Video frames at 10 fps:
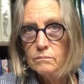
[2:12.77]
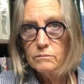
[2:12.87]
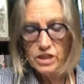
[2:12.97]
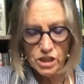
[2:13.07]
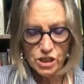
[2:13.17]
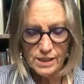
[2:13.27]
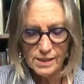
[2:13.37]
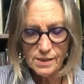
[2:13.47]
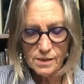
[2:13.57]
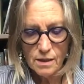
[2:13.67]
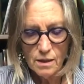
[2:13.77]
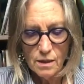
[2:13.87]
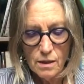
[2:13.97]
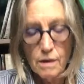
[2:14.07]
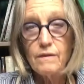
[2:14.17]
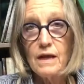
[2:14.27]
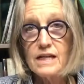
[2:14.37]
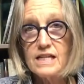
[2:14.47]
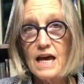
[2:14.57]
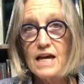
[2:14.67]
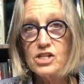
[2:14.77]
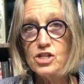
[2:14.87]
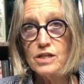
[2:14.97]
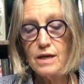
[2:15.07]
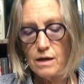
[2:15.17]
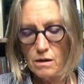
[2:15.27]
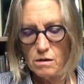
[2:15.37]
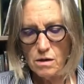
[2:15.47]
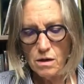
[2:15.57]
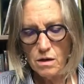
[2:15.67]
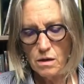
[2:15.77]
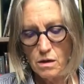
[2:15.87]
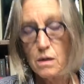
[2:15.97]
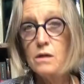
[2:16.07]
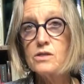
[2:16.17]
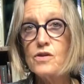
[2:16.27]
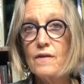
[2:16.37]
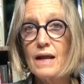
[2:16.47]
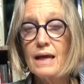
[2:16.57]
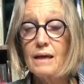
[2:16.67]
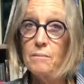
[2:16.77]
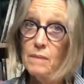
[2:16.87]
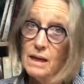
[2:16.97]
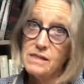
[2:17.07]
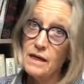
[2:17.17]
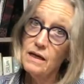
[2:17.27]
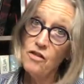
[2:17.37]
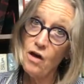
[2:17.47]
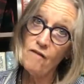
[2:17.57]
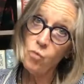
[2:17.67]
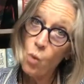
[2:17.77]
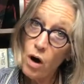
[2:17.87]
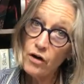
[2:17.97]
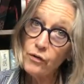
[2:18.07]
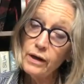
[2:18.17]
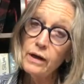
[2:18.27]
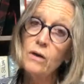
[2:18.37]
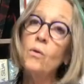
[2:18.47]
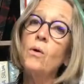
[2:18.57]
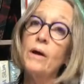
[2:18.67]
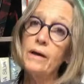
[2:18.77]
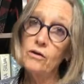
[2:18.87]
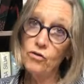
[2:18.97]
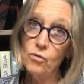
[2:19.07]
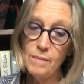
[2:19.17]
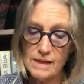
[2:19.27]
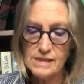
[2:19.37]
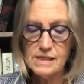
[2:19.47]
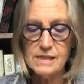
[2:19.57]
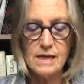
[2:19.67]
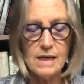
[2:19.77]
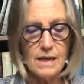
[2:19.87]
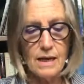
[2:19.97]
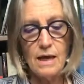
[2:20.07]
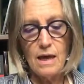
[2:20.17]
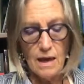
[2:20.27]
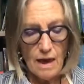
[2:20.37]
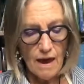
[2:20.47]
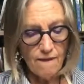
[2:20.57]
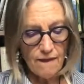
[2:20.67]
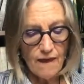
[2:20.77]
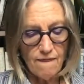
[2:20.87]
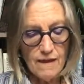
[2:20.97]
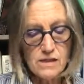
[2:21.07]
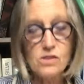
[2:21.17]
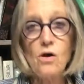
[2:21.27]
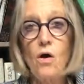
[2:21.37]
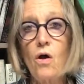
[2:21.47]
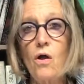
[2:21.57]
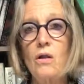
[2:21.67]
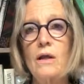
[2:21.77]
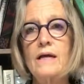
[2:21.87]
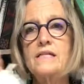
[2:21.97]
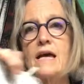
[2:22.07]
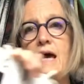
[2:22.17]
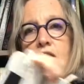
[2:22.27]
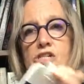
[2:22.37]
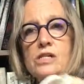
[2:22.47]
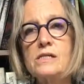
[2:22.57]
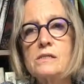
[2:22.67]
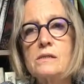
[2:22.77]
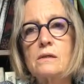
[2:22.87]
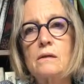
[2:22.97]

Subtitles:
dishes that attach there so that I can mix. I can either have water in it or I can do mixes in it. And then this all attaches,